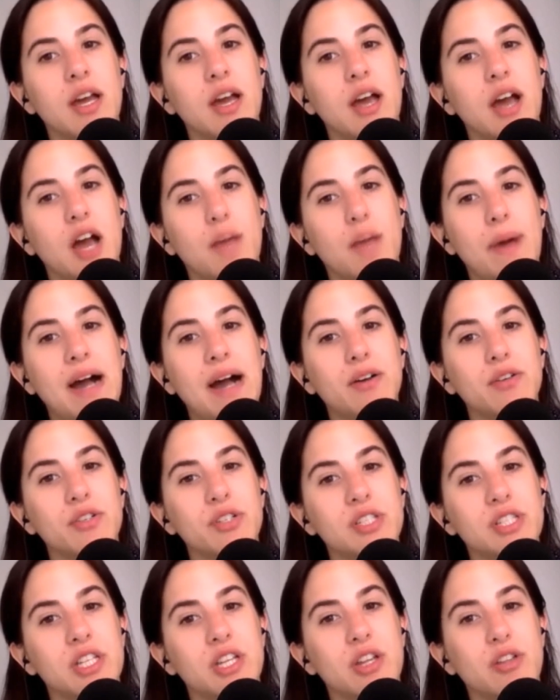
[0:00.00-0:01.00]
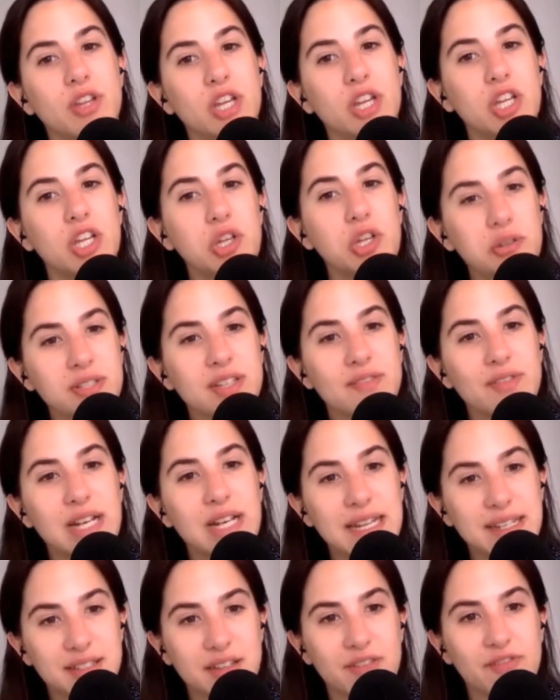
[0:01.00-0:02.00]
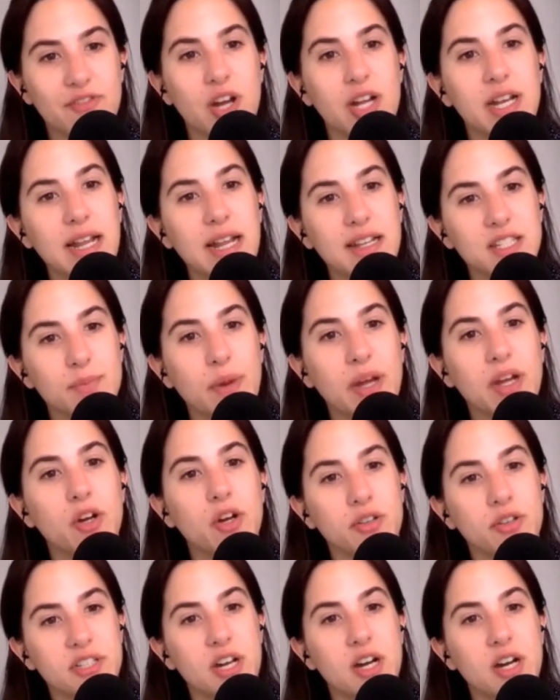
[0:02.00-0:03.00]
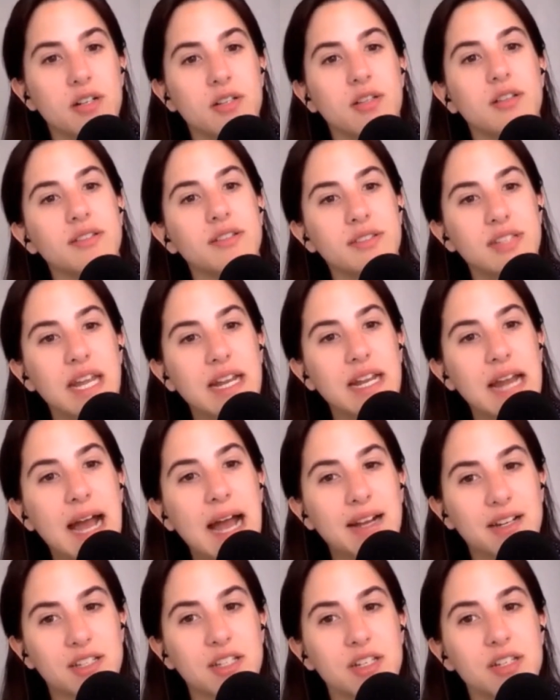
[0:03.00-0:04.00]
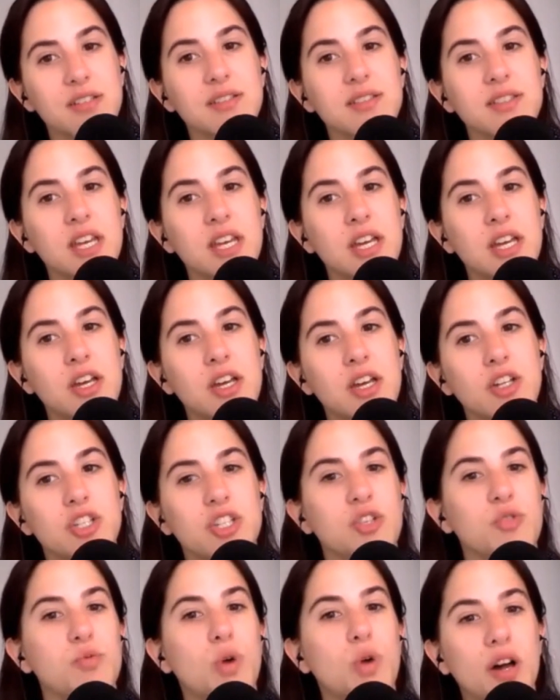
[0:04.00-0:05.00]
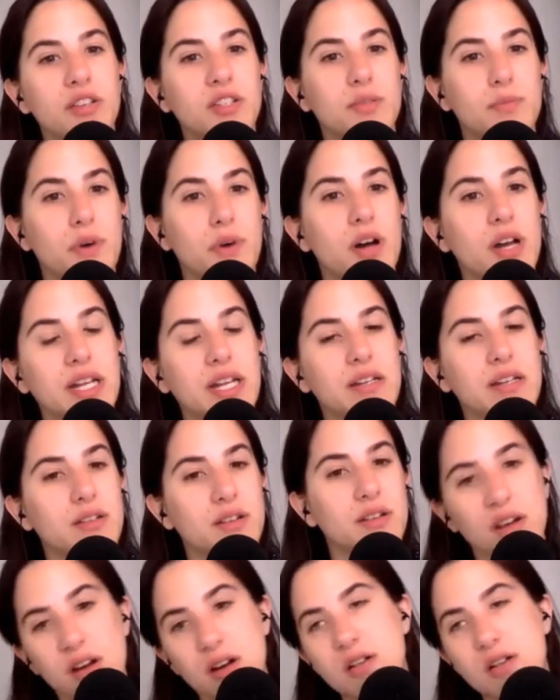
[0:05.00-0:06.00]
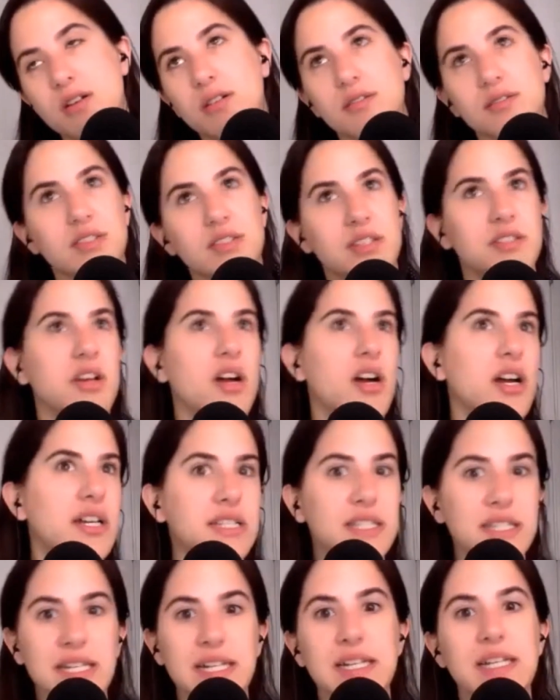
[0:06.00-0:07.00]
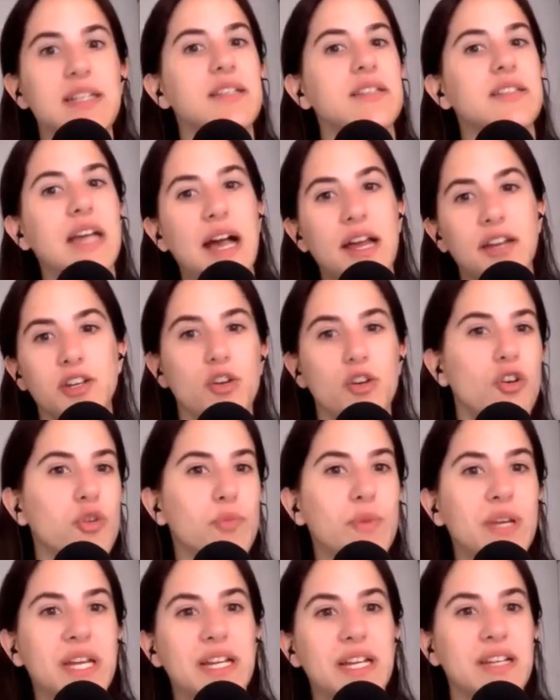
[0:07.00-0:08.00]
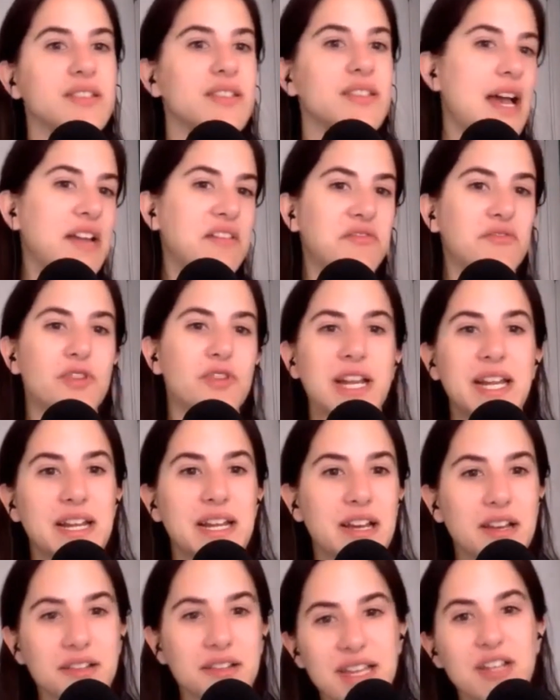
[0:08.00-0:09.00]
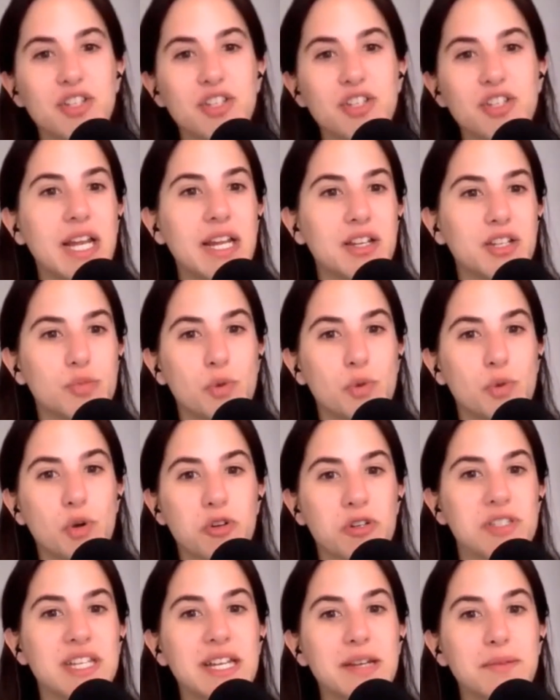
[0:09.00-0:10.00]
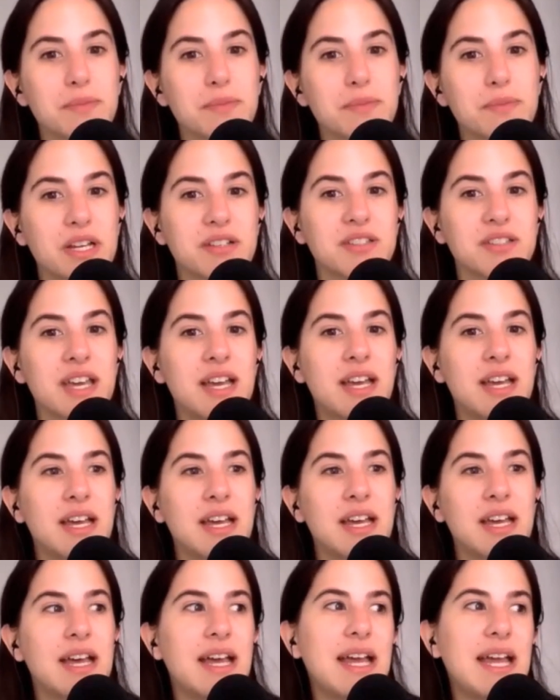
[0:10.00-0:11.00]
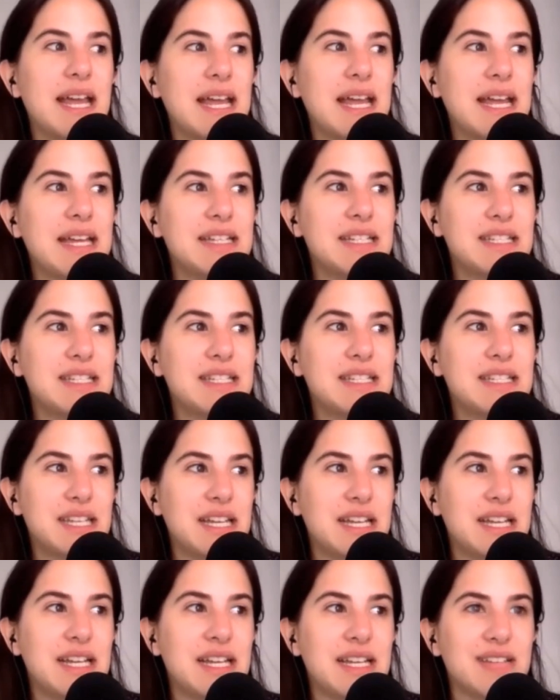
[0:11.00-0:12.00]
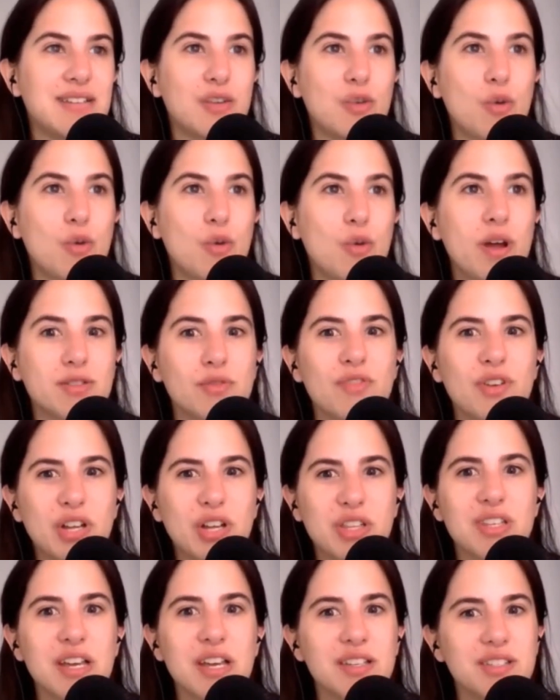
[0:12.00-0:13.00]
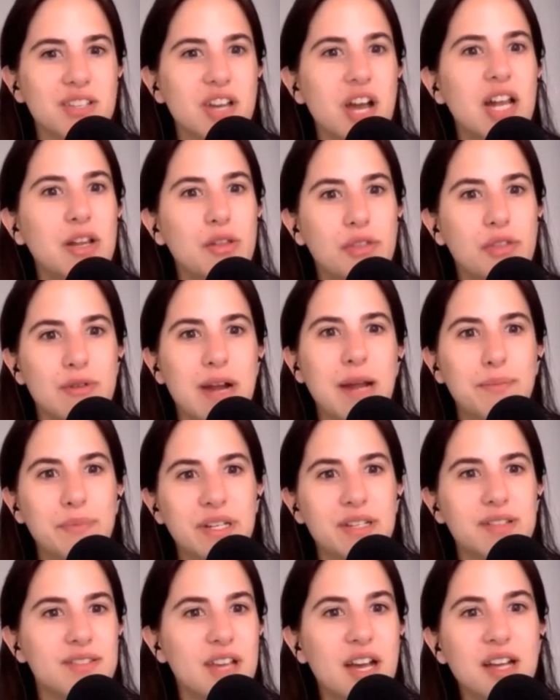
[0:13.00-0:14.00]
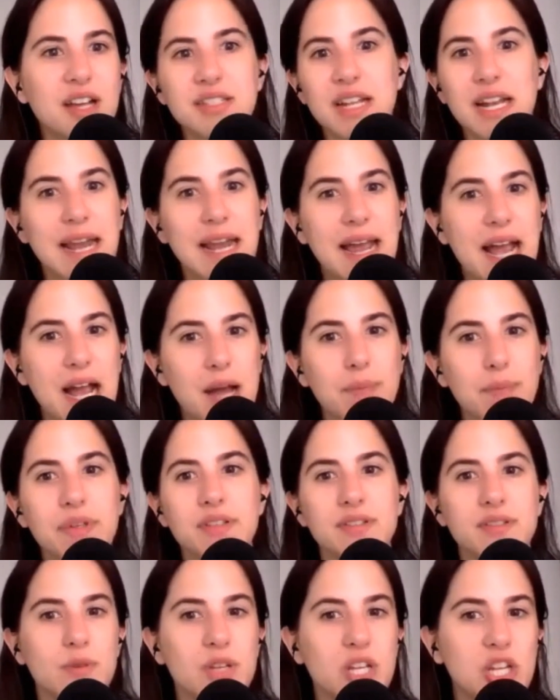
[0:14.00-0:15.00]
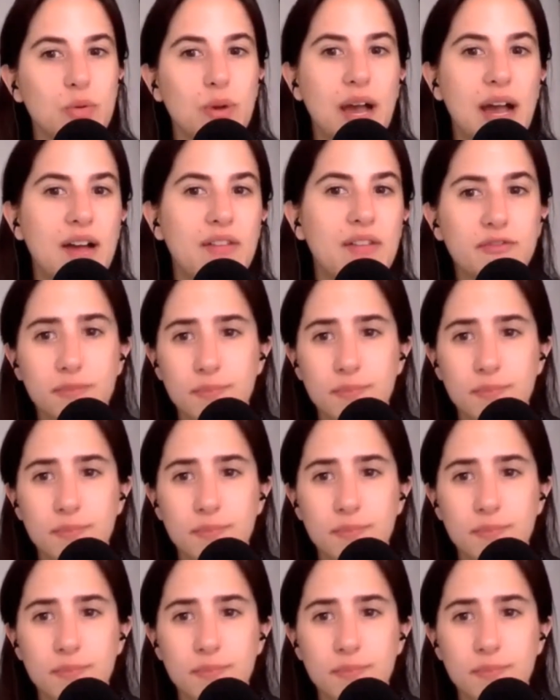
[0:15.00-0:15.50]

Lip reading: about the use of illicit finance by hostile state actors to undermine our societies and economies, and really essentially democracy, because it is quite a sort of like a silent threat, but certainly happens when you have,